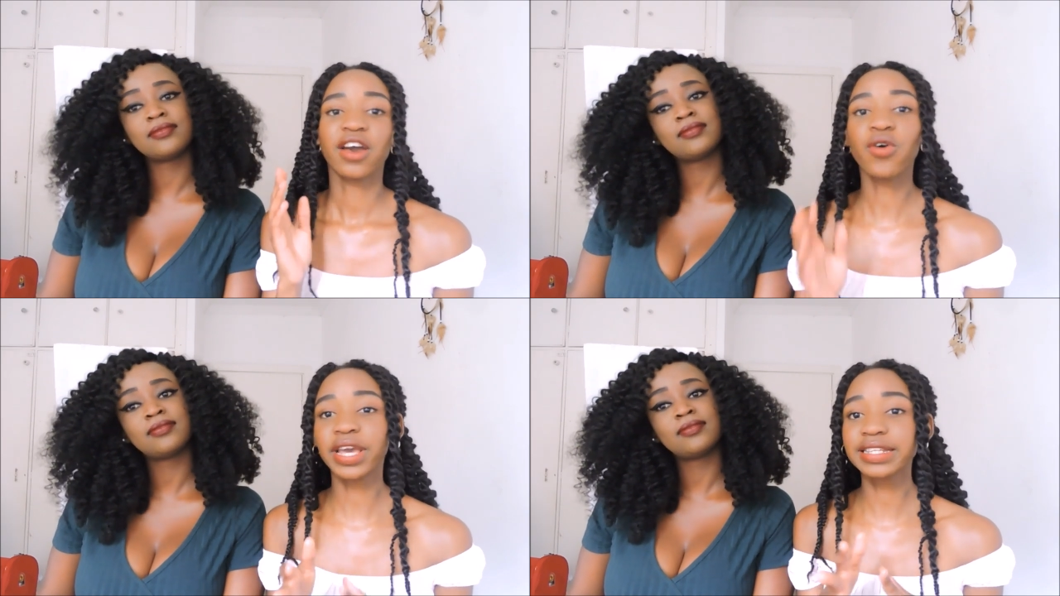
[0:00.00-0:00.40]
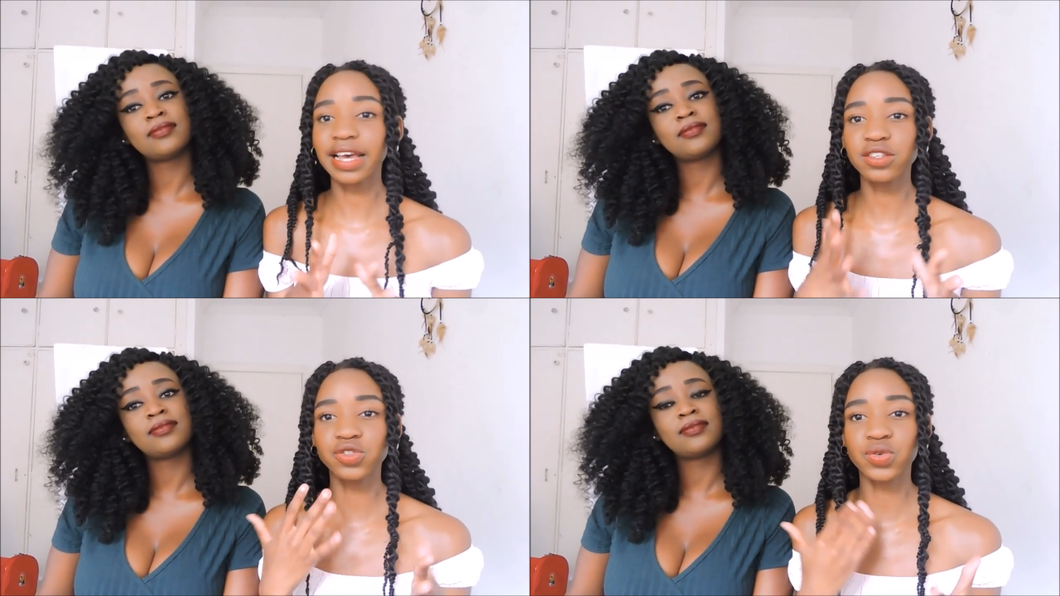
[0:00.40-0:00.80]
Speaker 1: okay, it
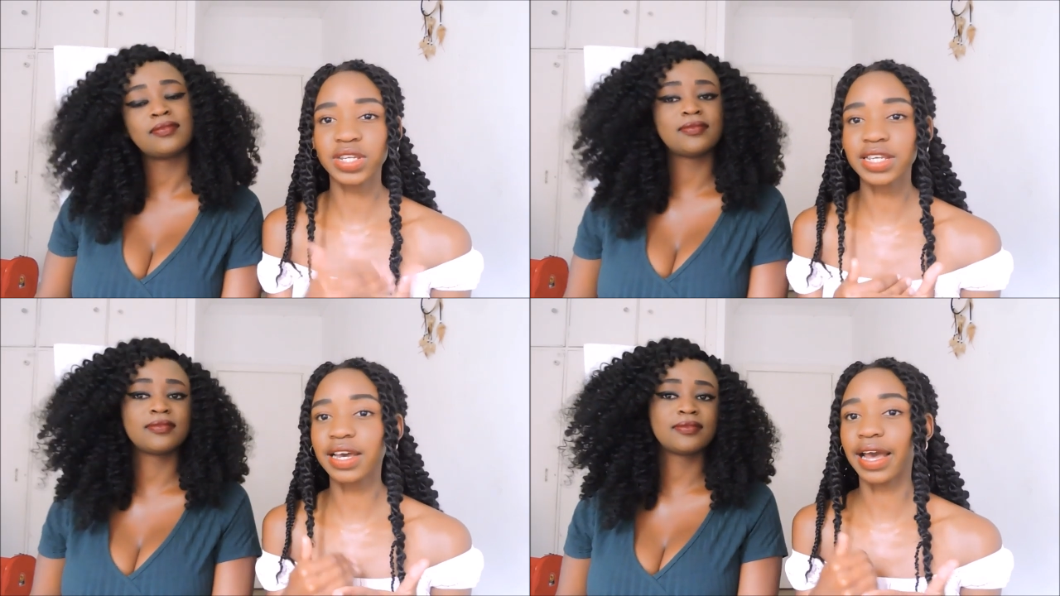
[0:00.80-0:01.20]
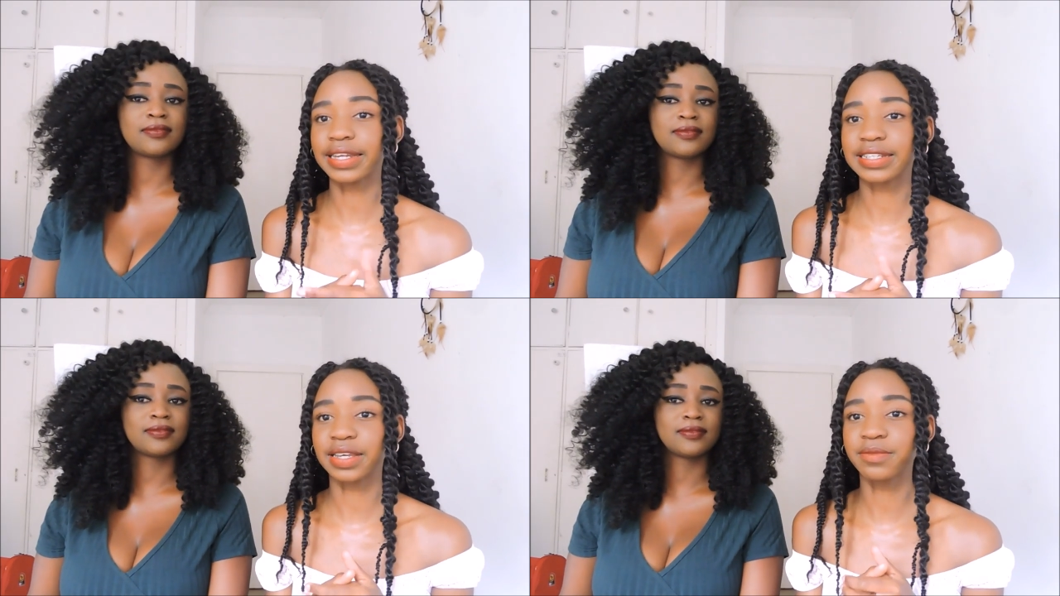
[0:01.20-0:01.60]
has unique
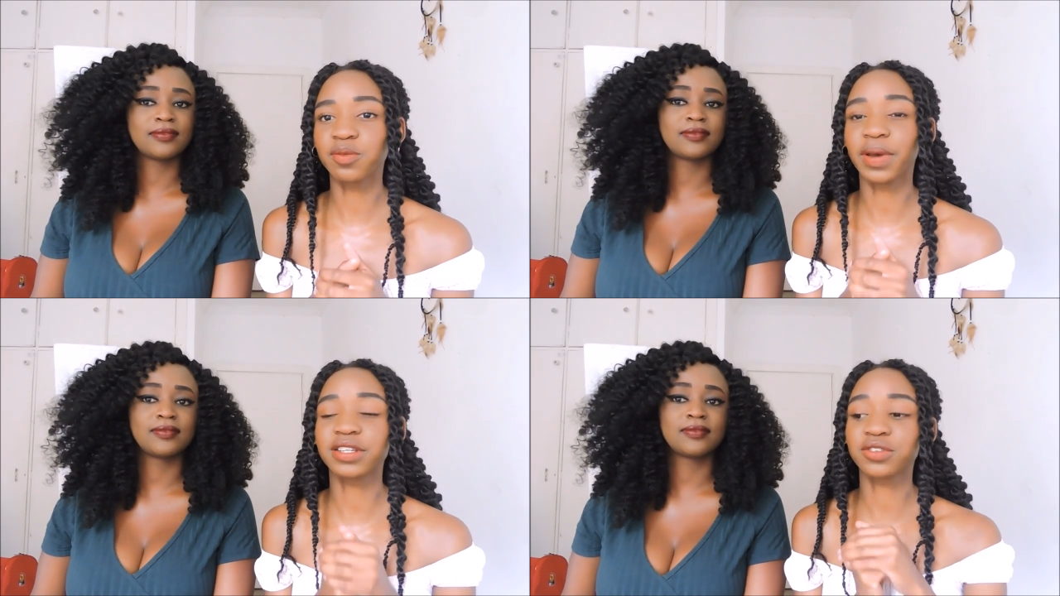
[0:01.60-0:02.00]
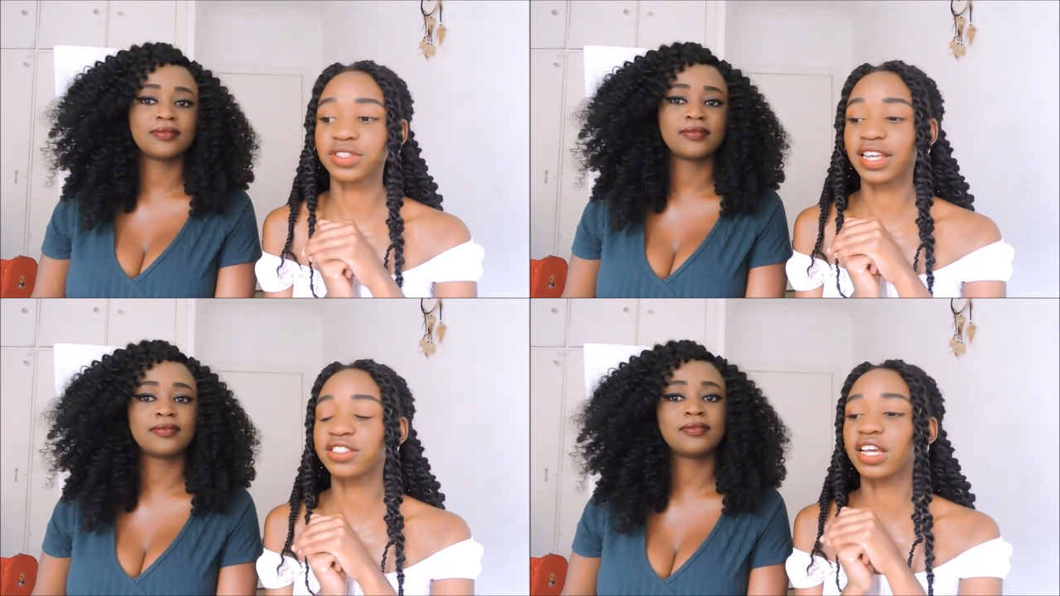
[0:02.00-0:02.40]
items, but it was
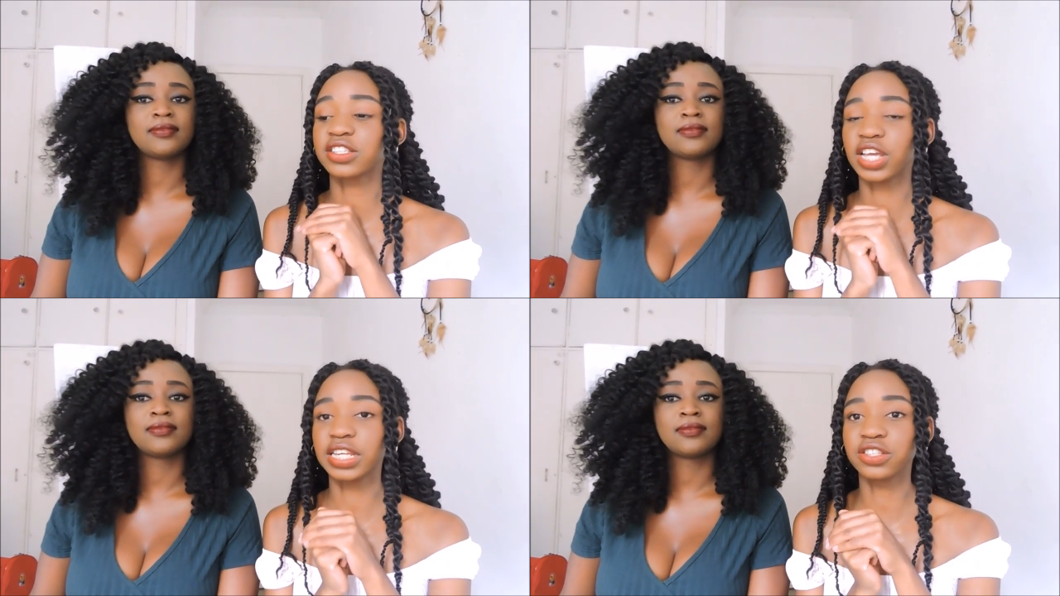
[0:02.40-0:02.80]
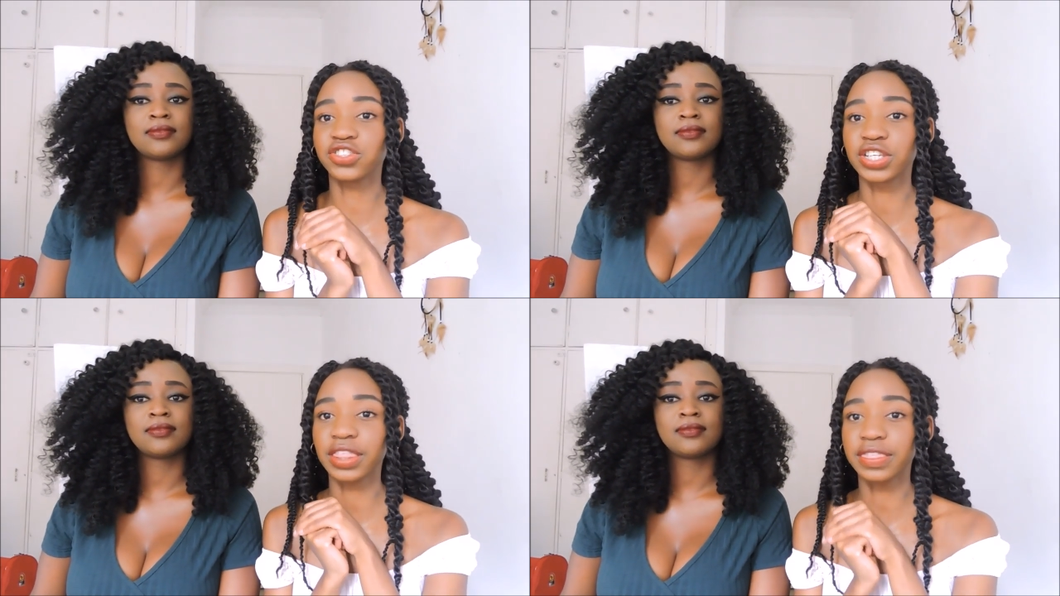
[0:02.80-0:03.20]
such a
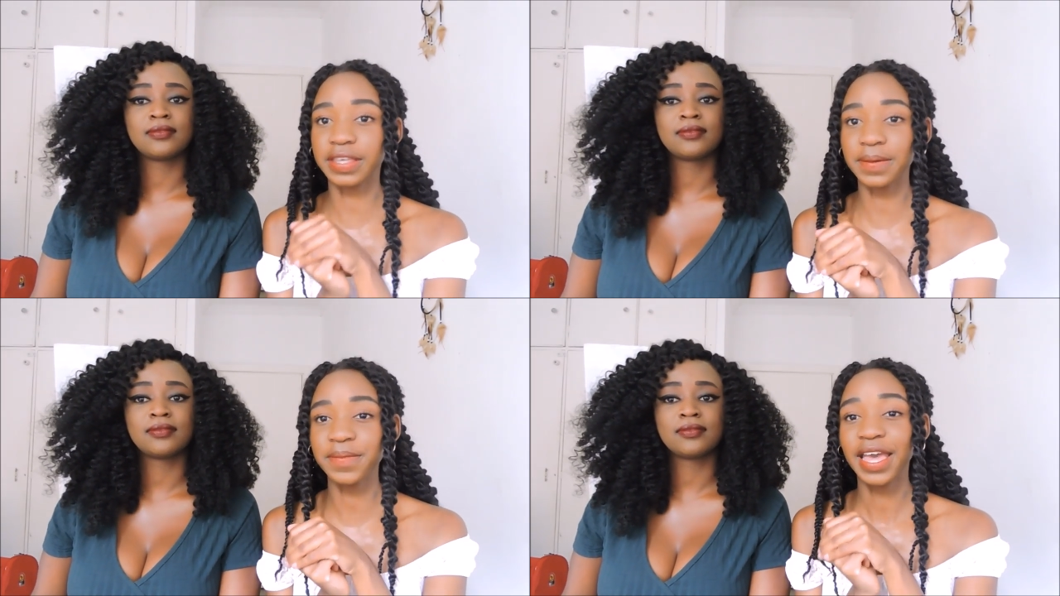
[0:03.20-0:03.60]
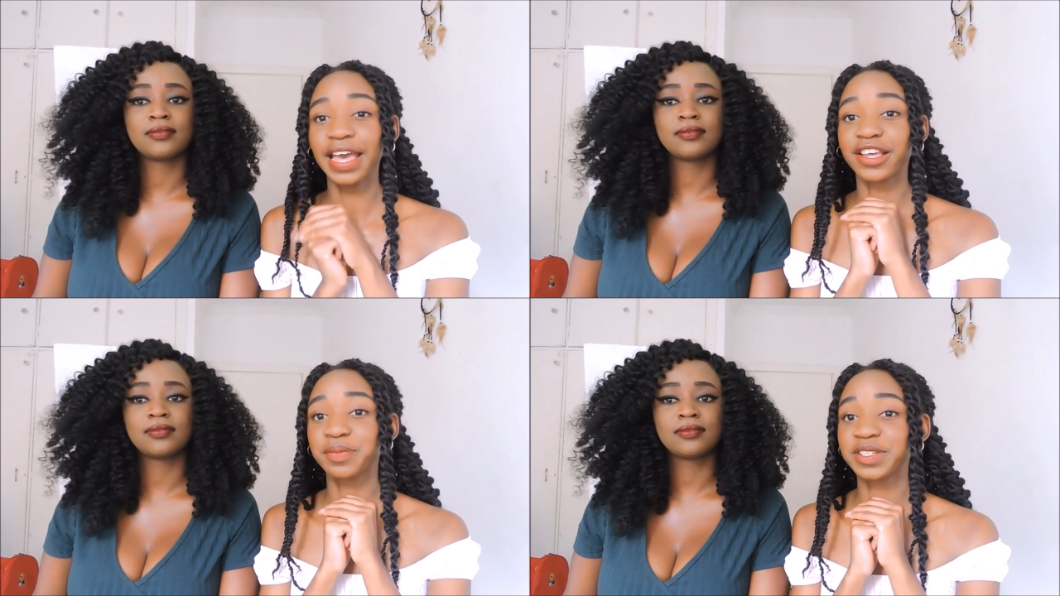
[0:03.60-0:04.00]
challenging theme,
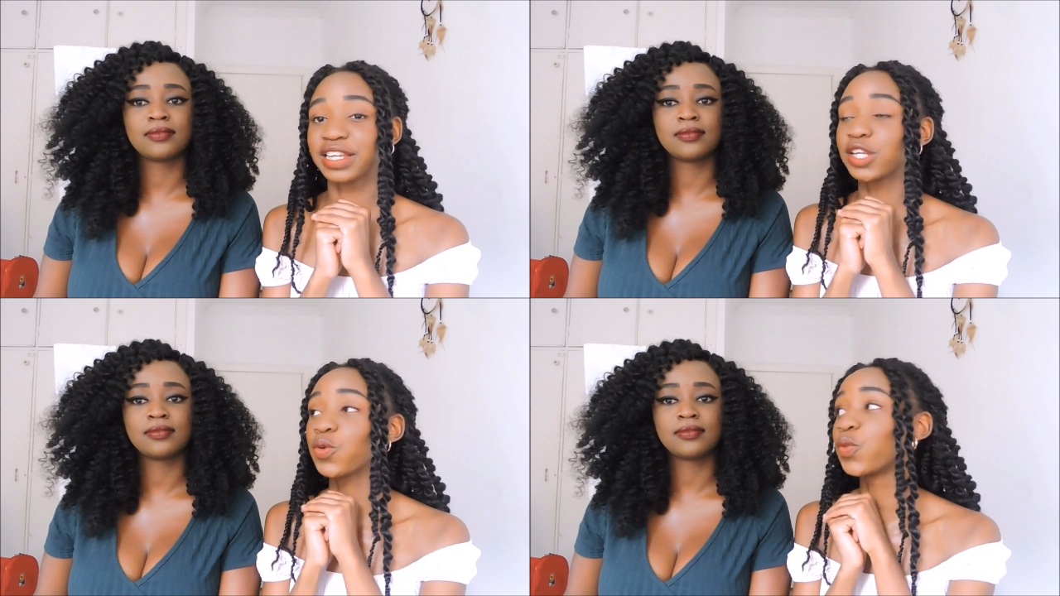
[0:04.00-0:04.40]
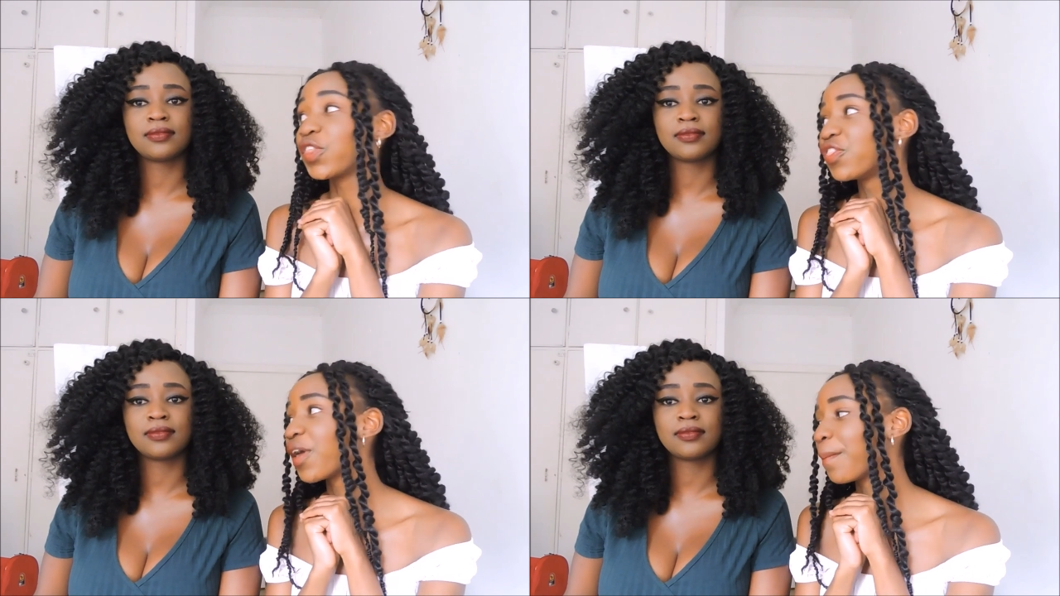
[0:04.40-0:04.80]
especially
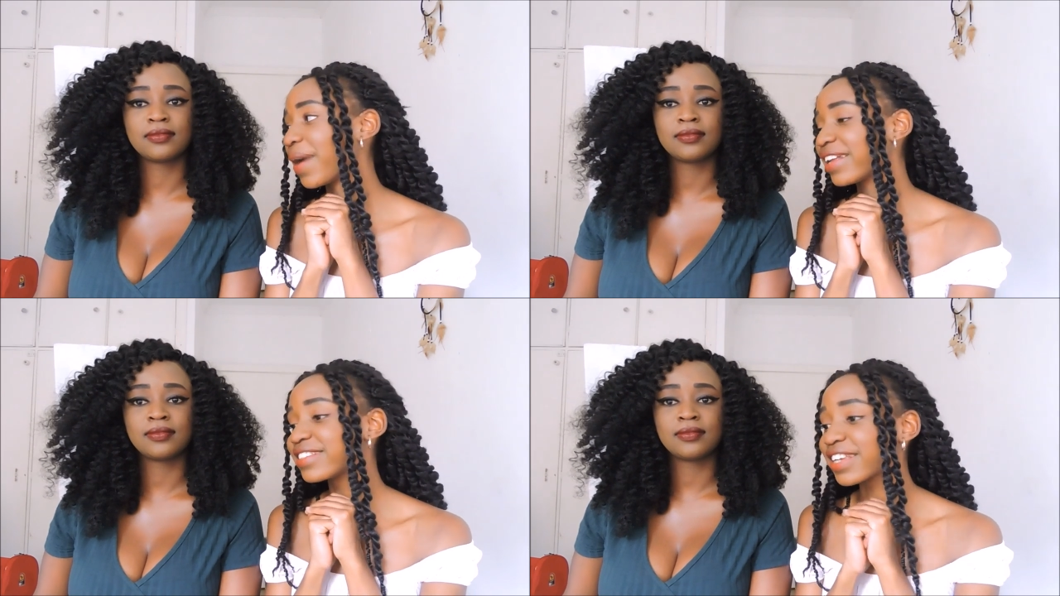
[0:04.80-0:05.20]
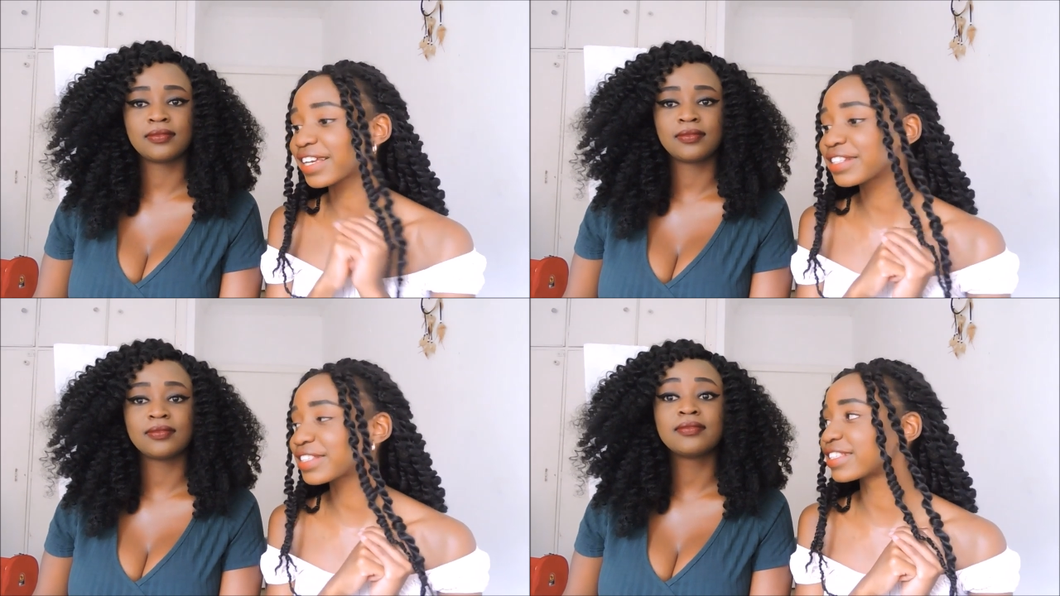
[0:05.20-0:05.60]
with the
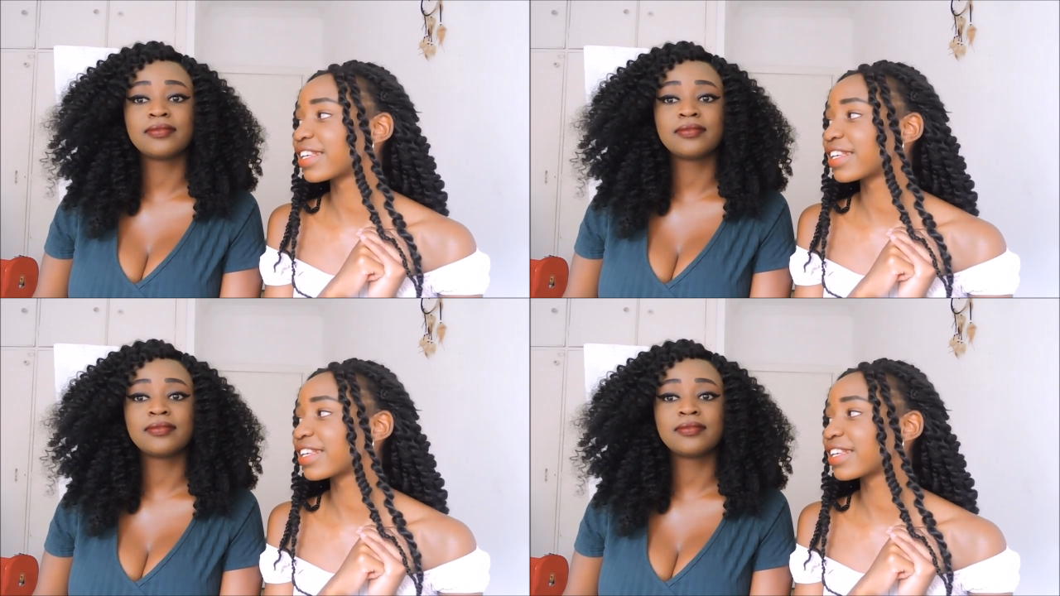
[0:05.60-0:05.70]
budget.